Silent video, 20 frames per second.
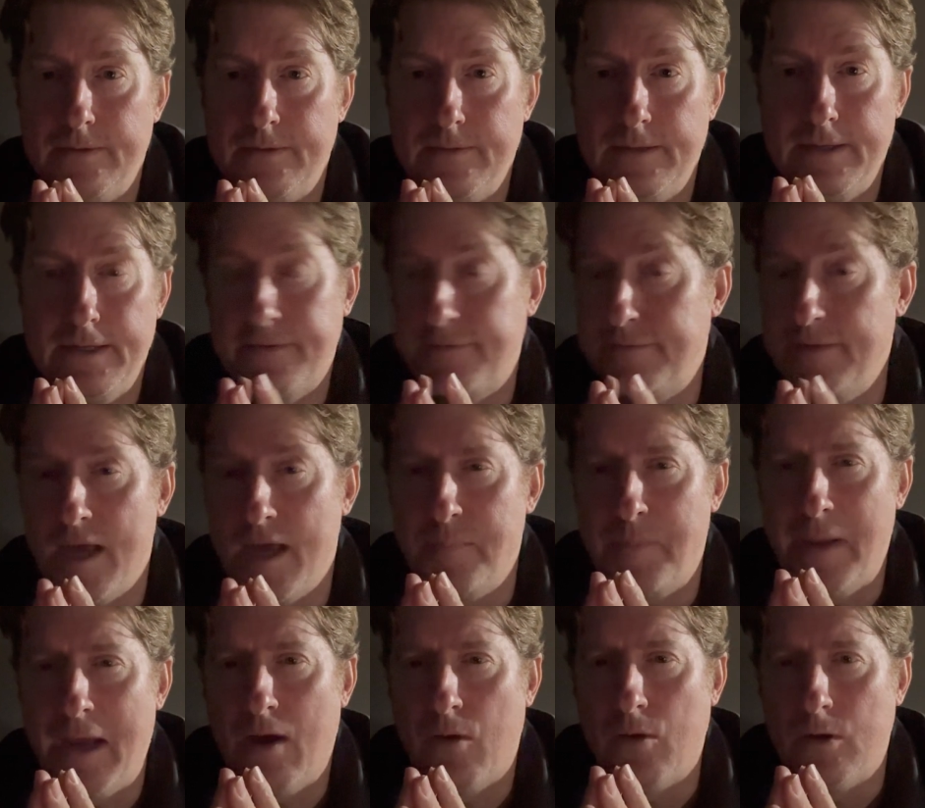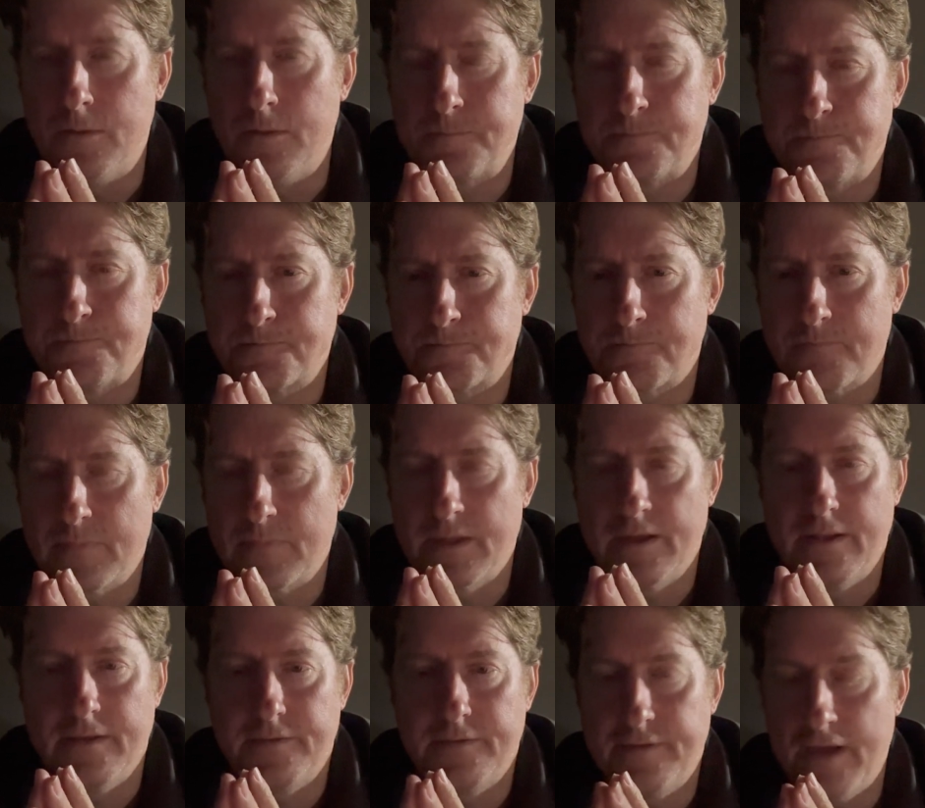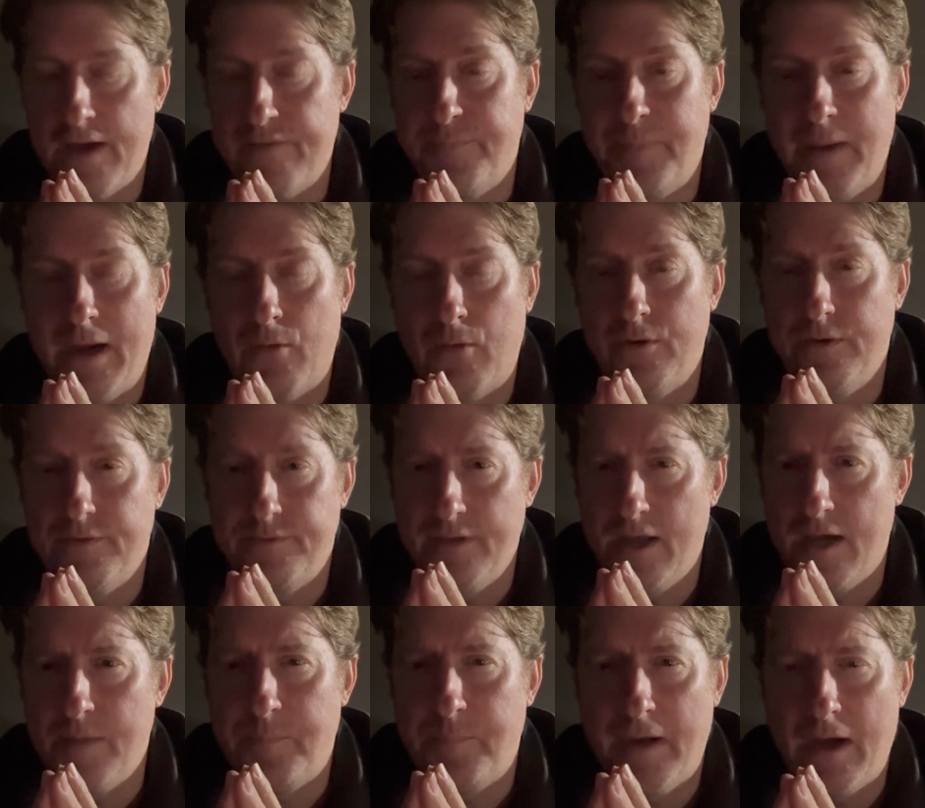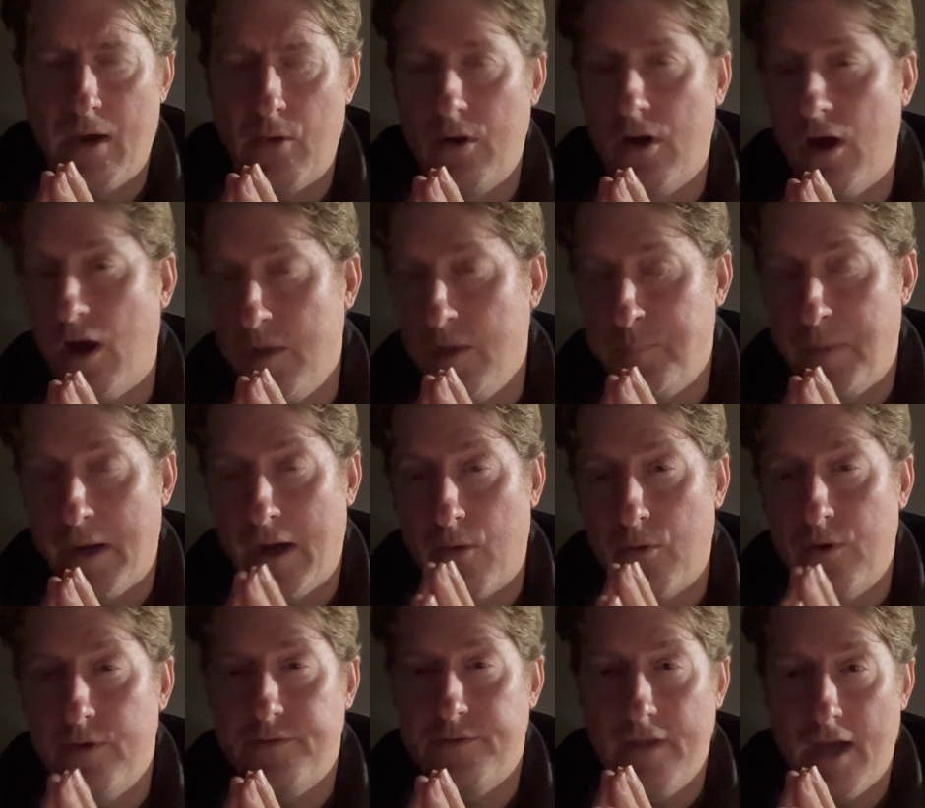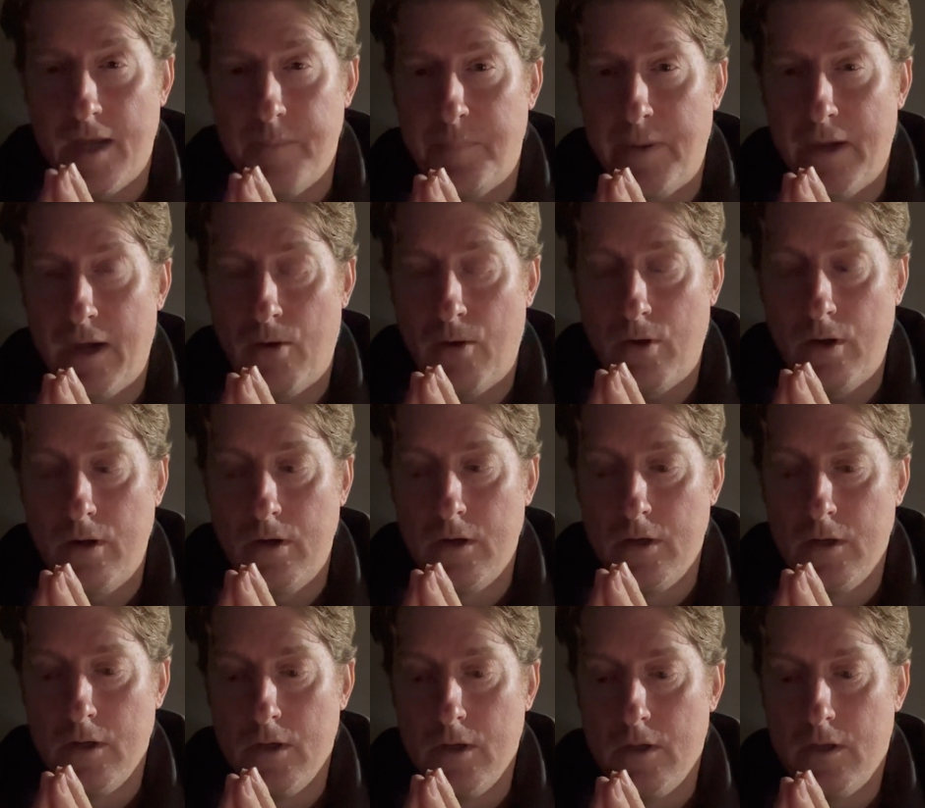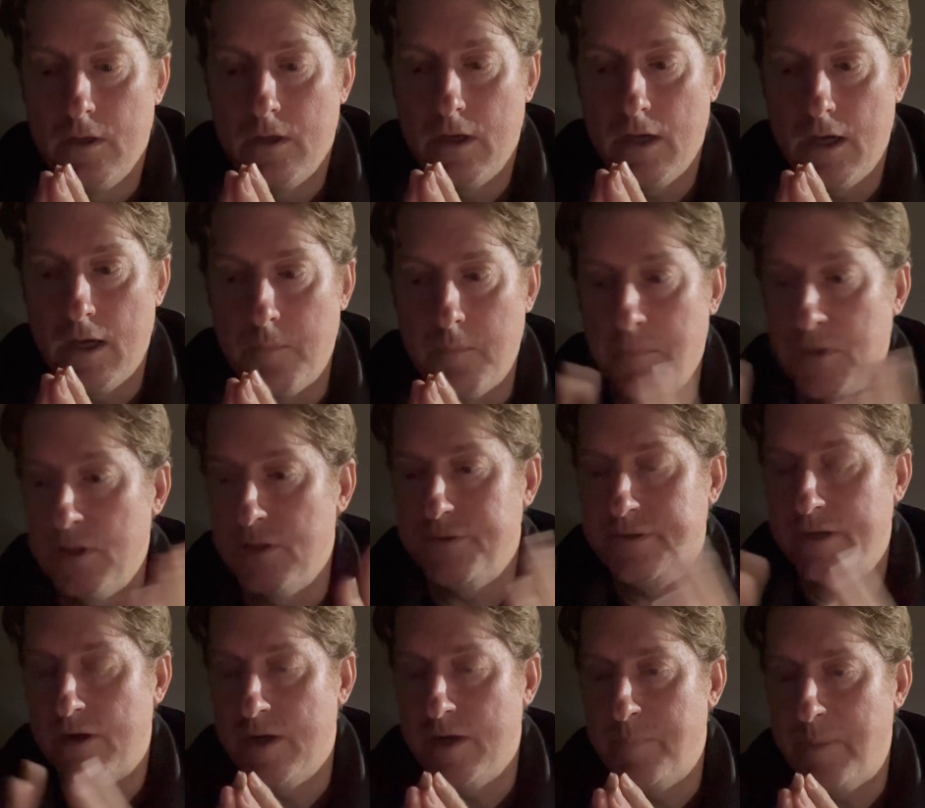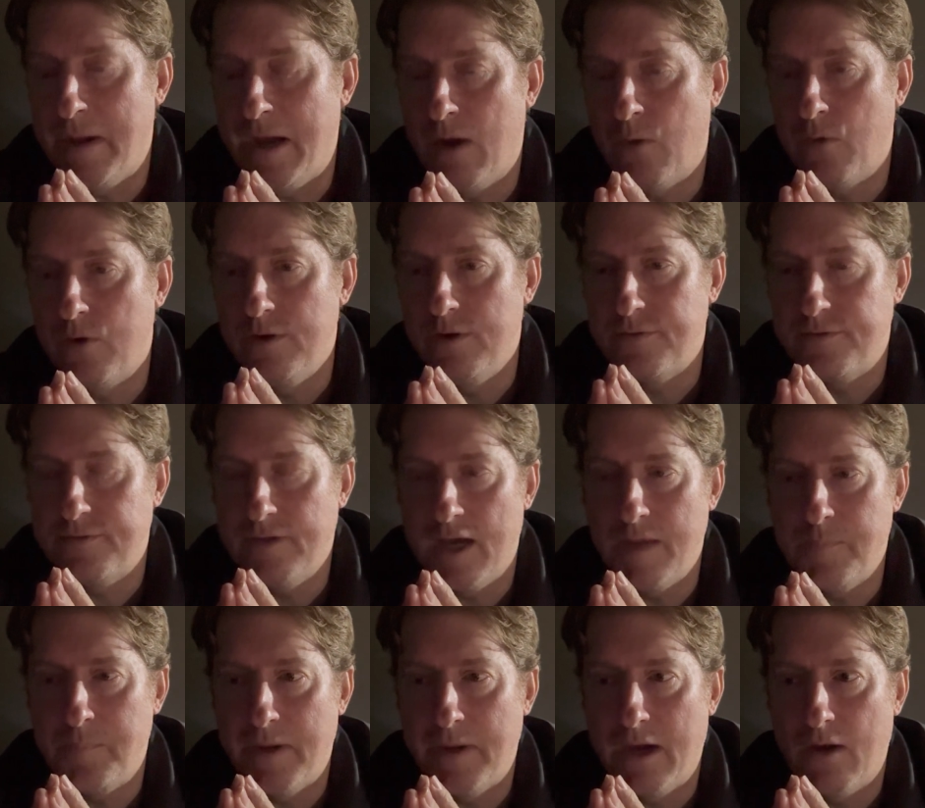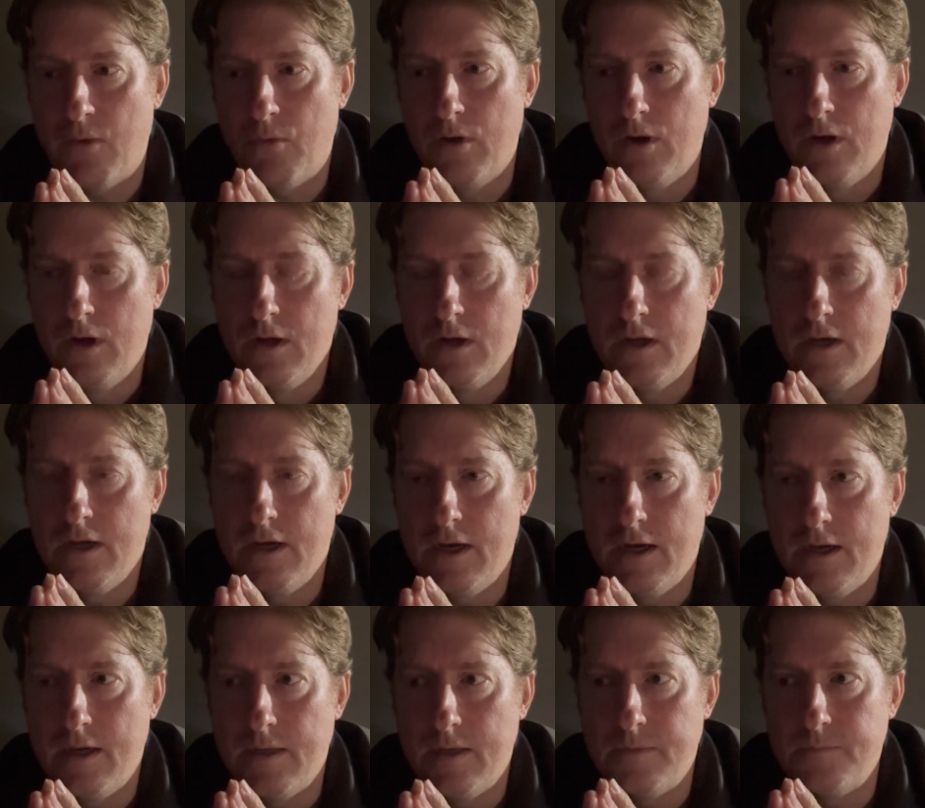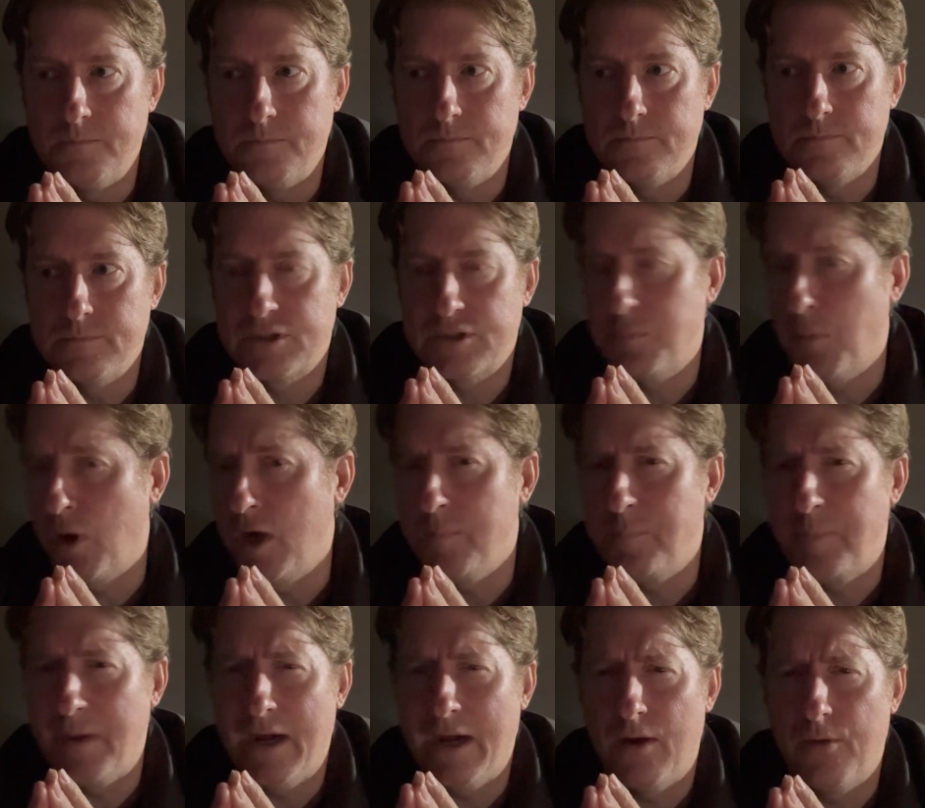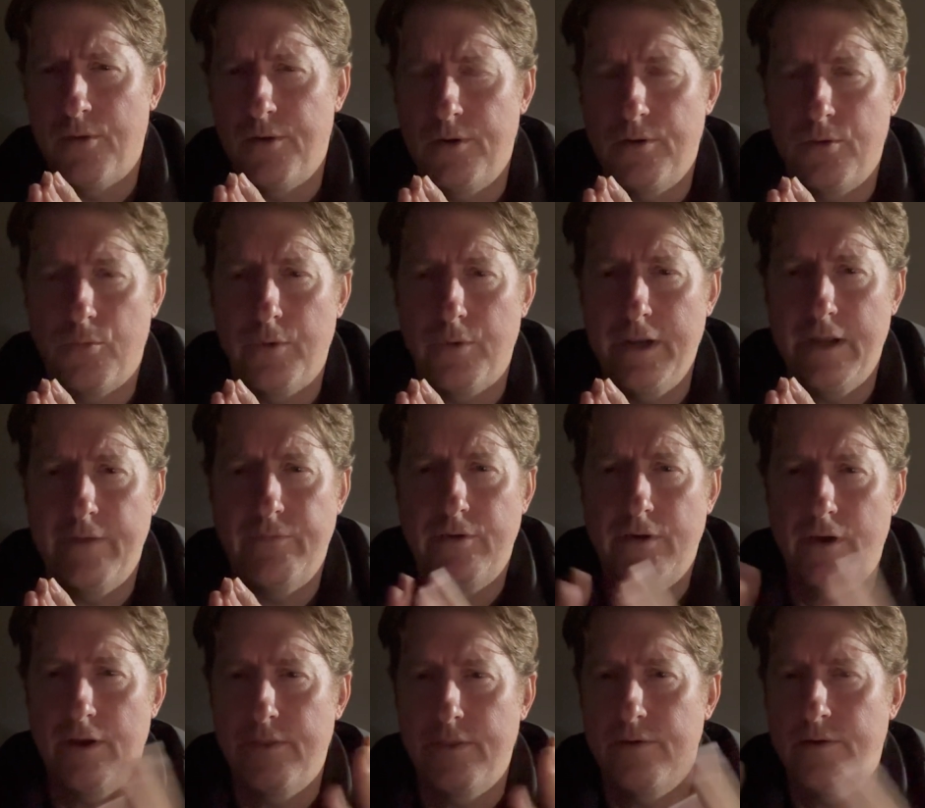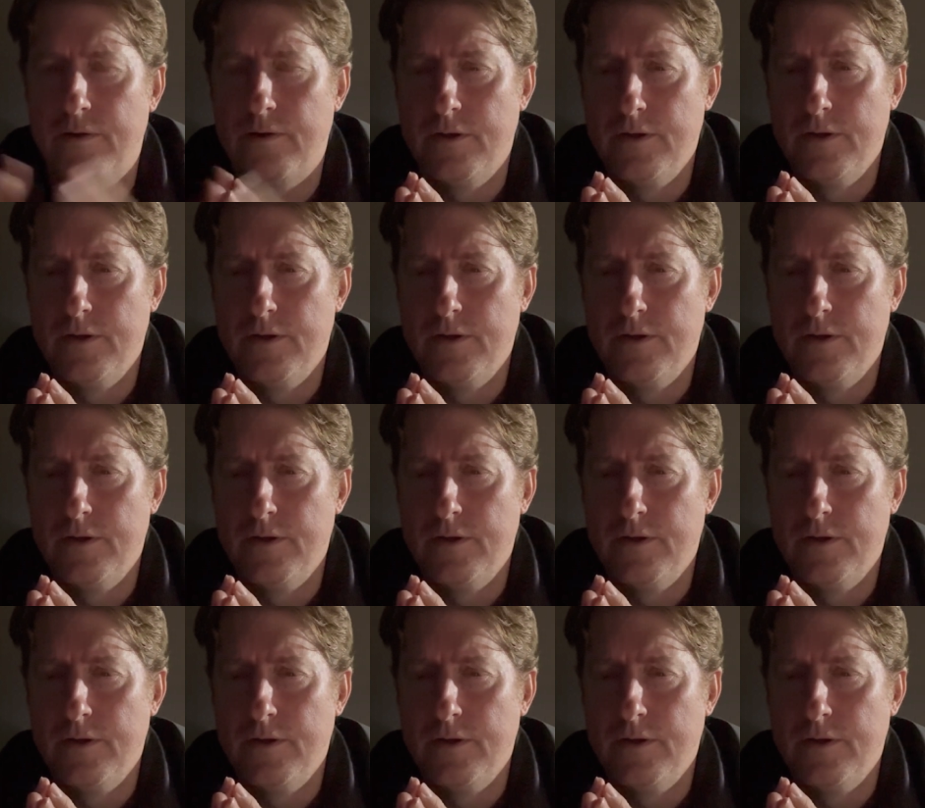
it's not power. Soft power is not power. Hard power is not power. Military power is not power. Smart power or whatever other